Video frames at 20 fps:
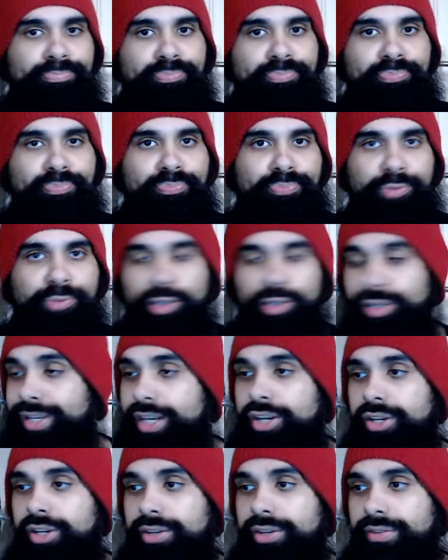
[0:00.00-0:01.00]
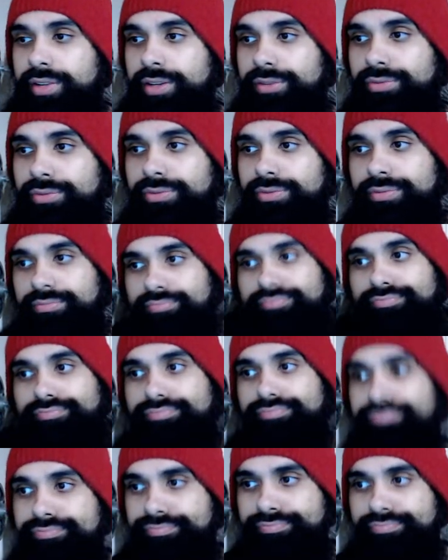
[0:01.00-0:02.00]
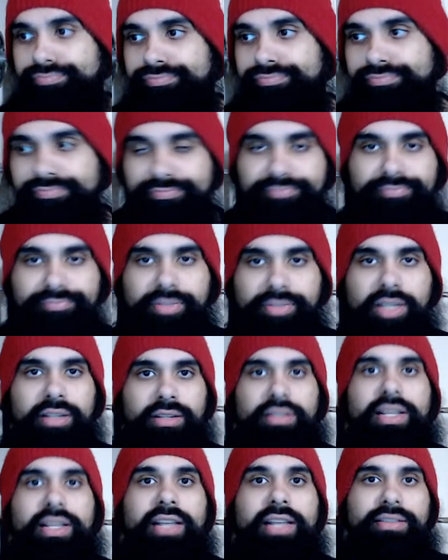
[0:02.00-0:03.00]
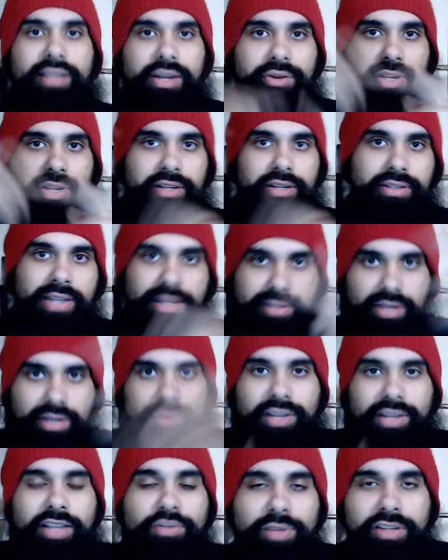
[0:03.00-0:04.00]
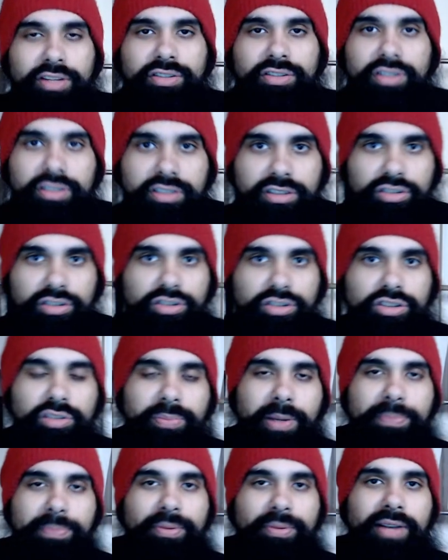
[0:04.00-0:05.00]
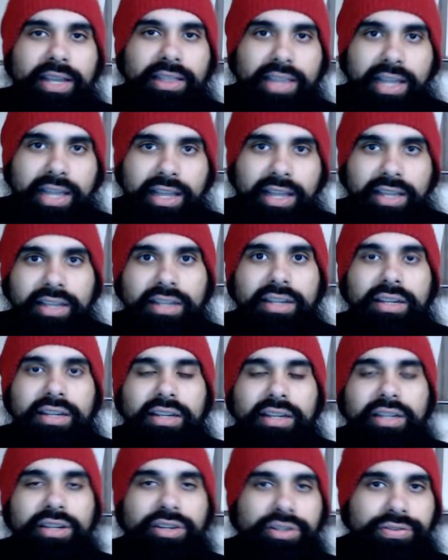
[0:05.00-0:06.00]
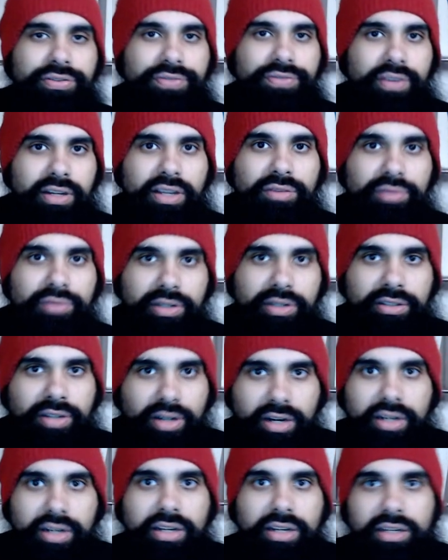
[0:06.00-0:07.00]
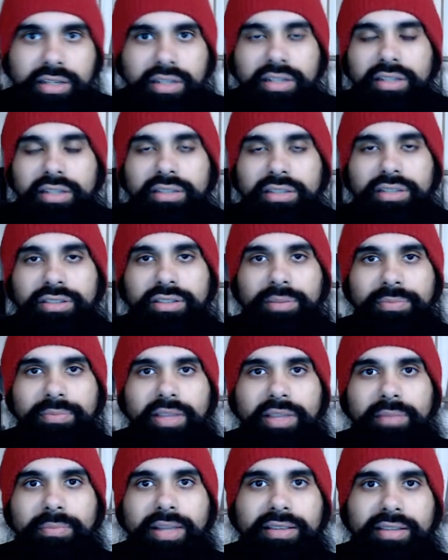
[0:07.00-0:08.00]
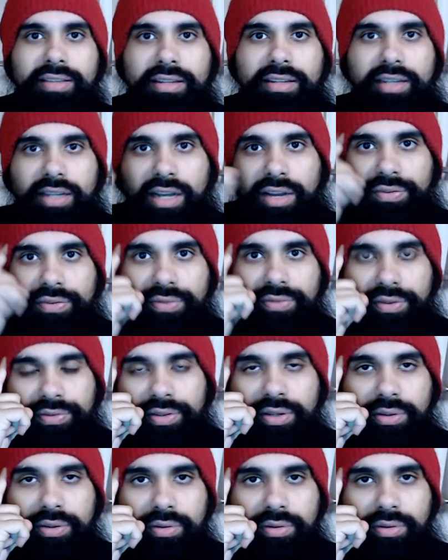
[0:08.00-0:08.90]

you get it yourself. That's how it, that's how, that's what it turns into. So people like that, you're fucking retarded. There's something mentally off with you.